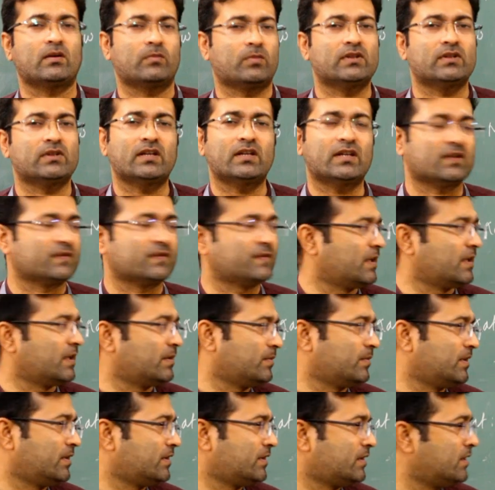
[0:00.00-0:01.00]
upon the
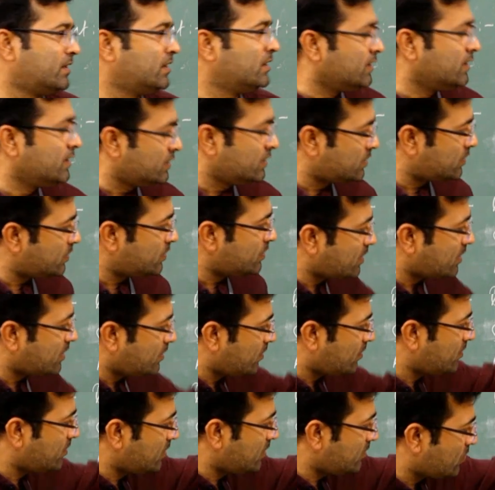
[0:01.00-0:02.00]
requirement. So,
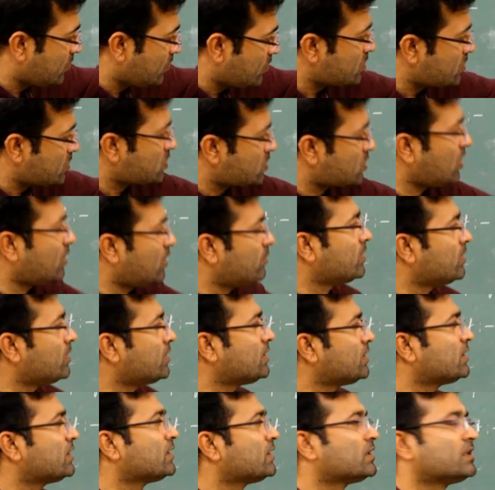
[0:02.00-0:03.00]
some of the most
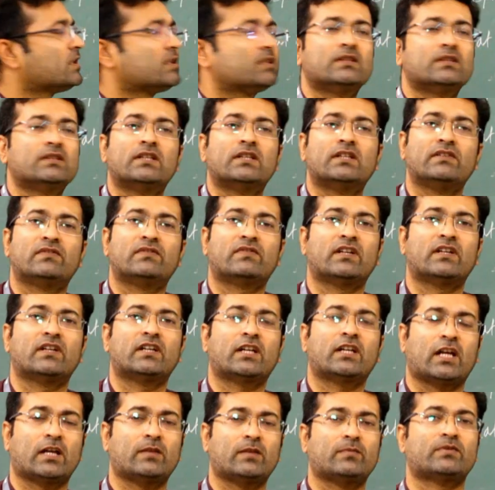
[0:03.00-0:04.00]
common the
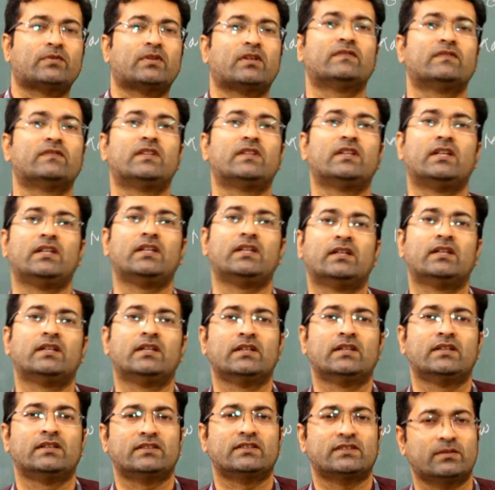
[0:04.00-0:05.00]
different types of the
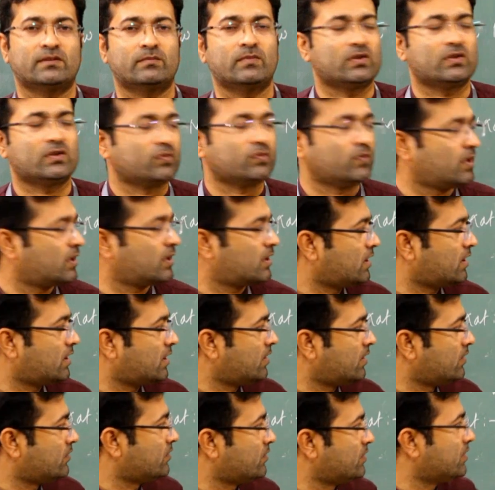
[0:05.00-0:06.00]
cement what
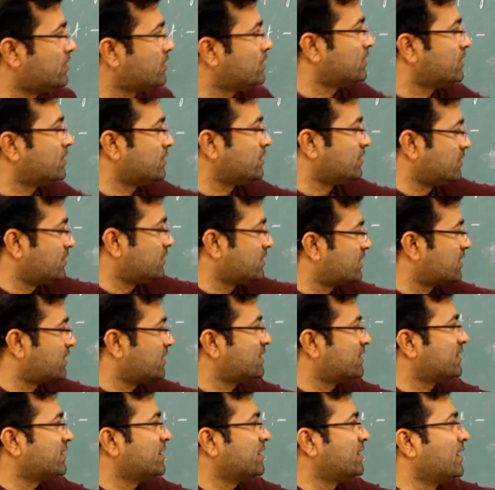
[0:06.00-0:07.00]
I am
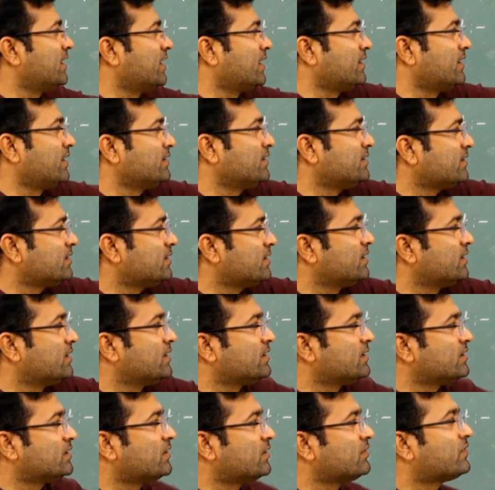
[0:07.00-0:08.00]
discussing here is,
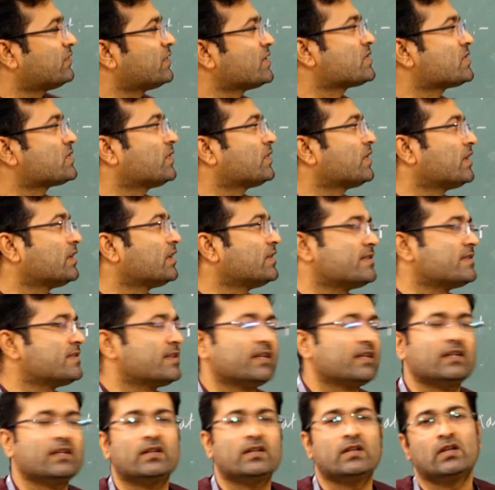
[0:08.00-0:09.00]
the first one is
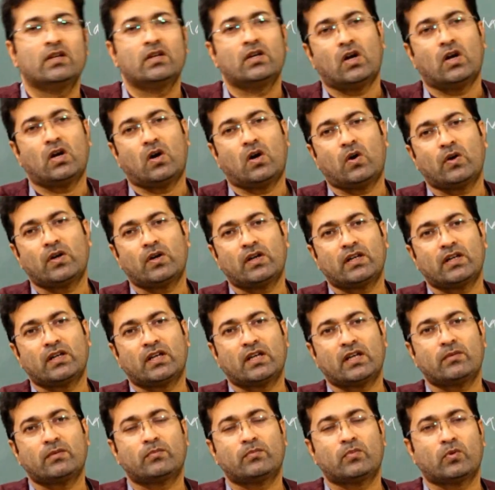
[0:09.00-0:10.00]
the
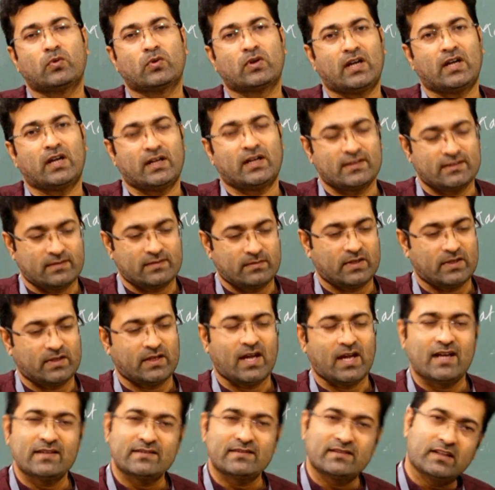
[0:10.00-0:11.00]
ordinary Portland cement.
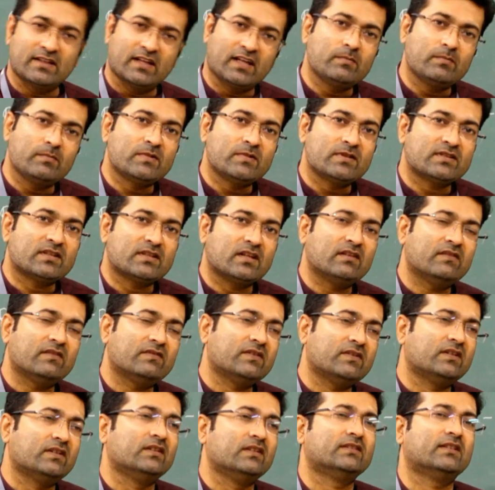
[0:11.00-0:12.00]
As the name itself,
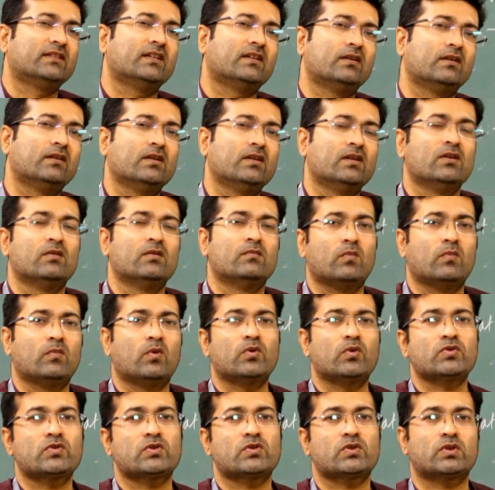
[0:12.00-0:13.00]
it is a
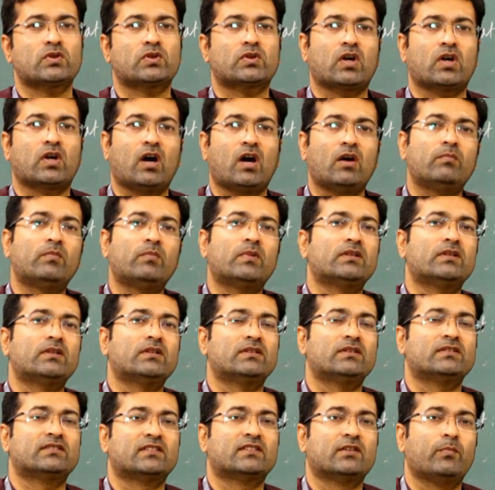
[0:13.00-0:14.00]
most common
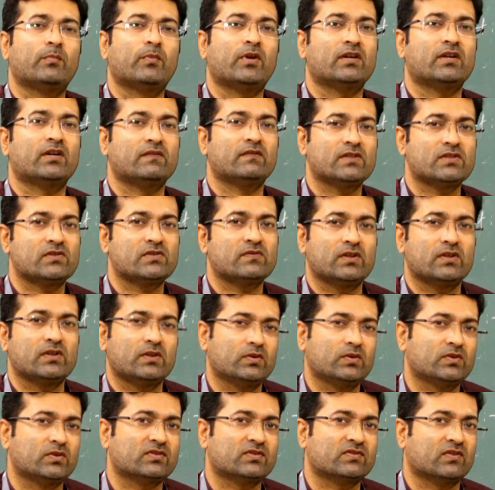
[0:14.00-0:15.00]
cement which we
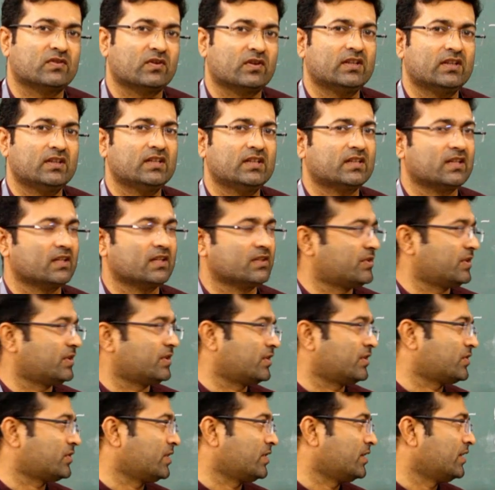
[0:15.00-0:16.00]
use for the
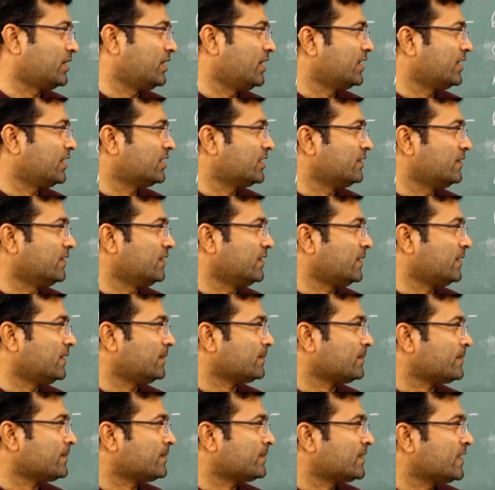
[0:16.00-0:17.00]
construction activity.
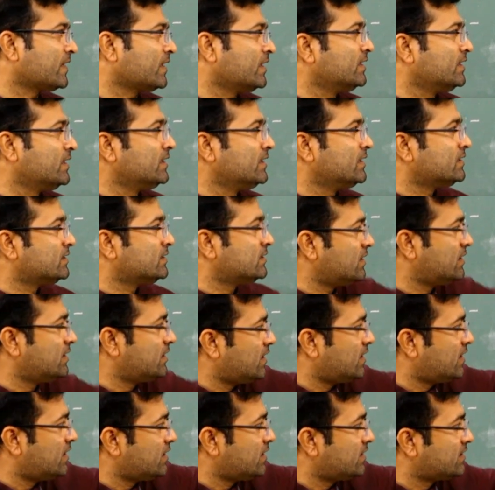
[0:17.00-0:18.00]
Then
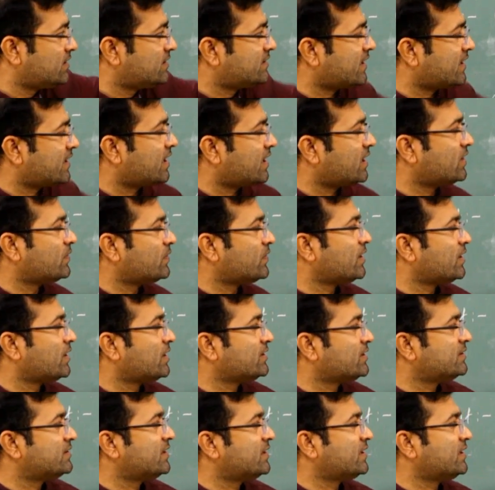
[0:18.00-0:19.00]
the second one
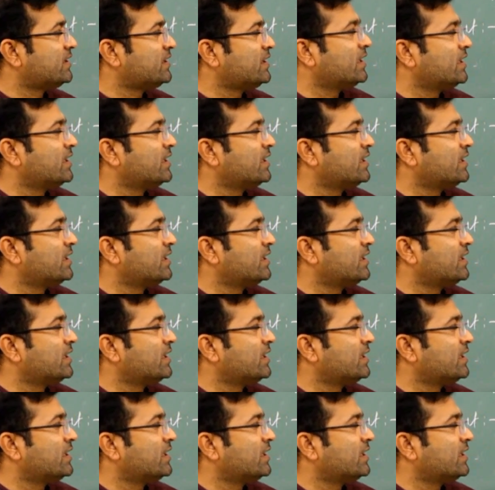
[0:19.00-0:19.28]
is the